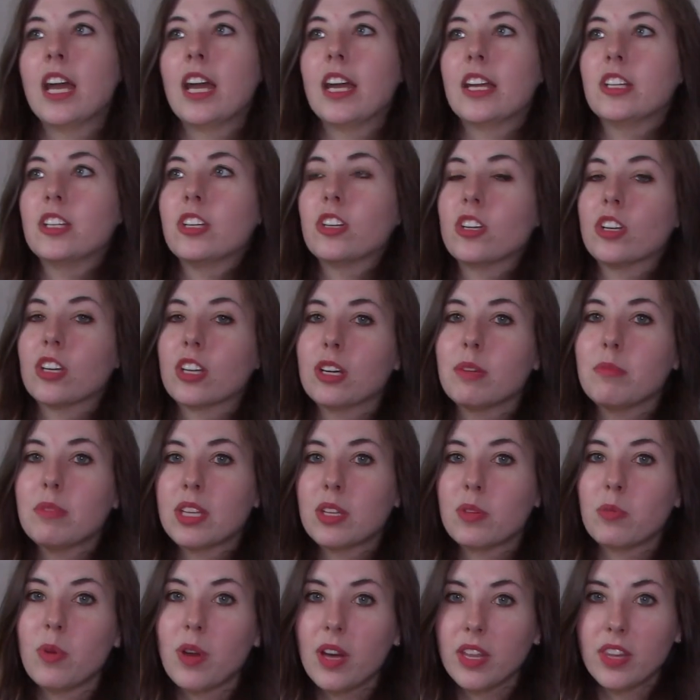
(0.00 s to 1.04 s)
and you're gonna be
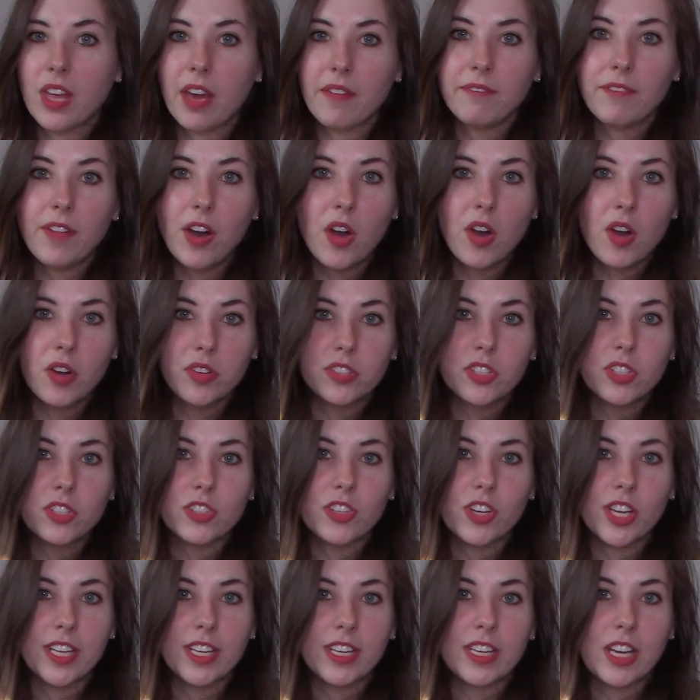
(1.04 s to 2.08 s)
the one that follows the
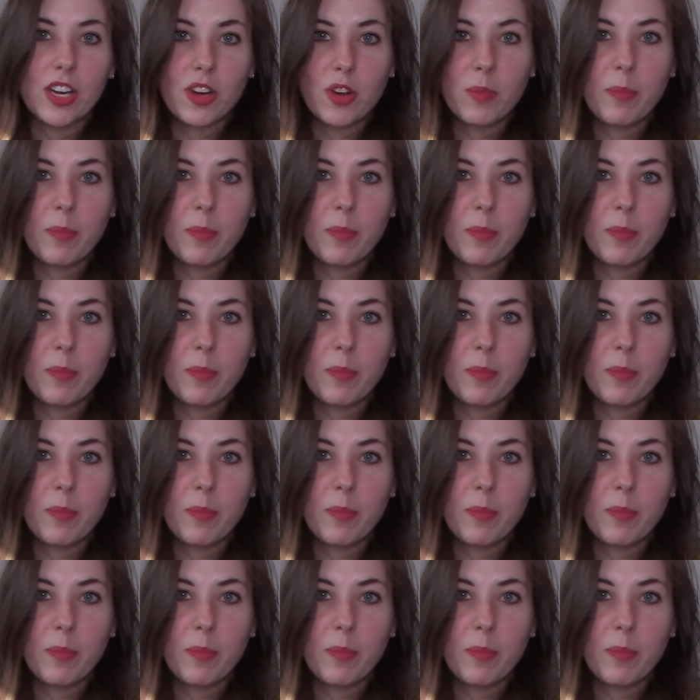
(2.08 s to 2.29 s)
straight and narrow